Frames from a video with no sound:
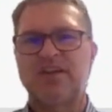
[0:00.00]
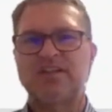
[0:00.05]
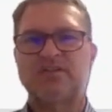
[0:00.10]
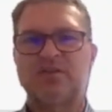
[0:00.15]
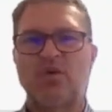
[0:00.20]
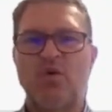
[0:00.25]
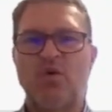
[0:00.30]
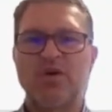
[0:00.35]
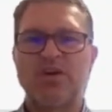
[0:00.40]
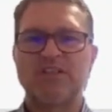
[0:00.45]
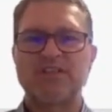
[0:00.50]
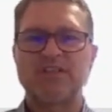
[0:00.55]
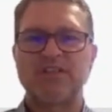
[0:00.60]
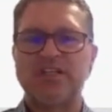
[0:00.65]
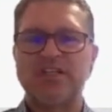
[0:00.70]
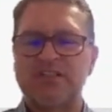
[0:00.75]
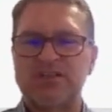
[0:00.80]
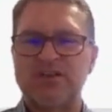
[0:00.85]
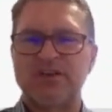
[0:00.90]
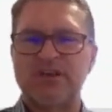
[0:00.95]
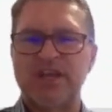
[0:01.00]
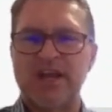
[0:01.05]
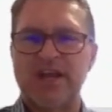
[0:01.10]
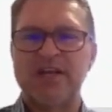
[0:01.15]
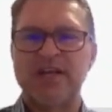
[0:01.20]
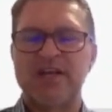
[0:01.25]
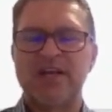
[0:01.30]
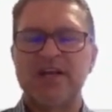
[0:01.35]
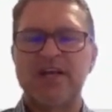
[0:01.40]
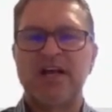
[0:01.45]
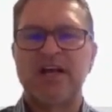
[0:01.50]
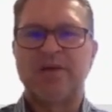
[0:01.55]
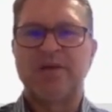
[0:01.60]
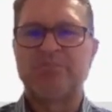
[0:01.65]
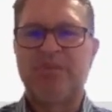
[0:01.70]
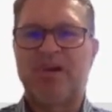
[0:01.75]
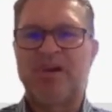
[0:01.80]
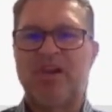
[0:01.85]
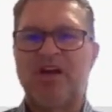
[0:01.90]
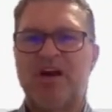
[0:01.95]
There's always things you can
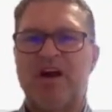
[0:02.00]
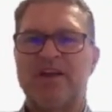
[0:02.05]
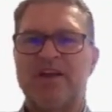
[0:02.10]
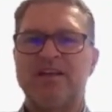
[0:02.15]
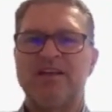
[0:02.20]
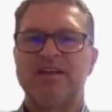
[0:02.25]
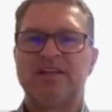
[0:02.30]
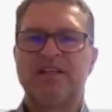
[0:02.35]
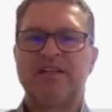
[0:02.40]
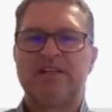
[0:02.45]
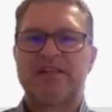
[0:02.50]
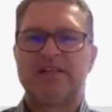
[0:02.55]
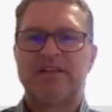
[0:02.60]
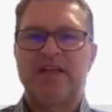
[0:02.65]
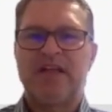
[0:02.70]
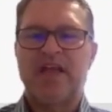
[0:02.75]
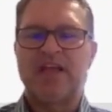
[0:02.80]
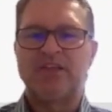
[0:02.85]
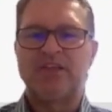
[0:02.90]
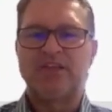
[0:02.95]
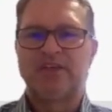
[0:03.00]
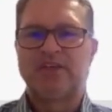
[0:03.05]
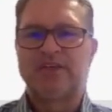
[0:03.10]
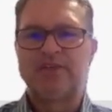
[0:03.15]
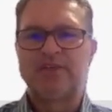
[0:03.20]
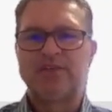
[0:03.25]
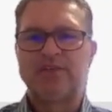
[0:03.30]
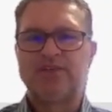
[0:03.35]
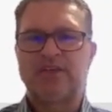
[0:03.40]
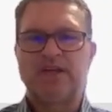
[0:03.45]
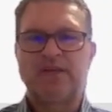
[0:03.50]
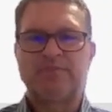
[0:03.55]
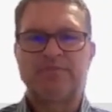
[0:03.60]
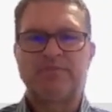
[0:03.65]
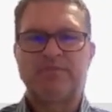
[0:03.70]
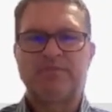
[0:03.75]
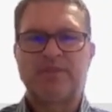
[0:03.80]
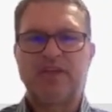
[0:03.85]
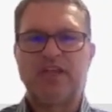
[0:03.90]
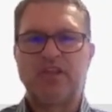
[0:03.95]
apply and use
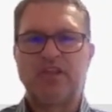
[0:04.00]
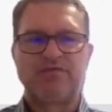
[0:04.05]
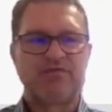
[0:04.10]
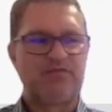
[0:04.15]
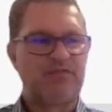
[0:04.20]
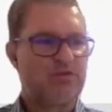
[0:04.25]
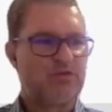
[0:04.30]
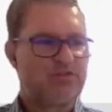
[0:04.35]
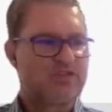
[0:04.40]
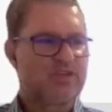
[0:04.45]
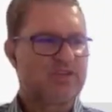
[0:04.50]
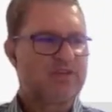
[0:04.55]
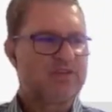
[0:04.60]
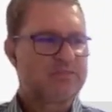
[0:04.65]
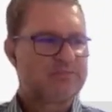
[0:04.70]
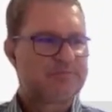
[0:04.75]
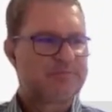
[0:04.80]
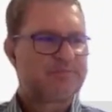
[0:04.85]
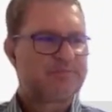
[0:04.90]
in the future.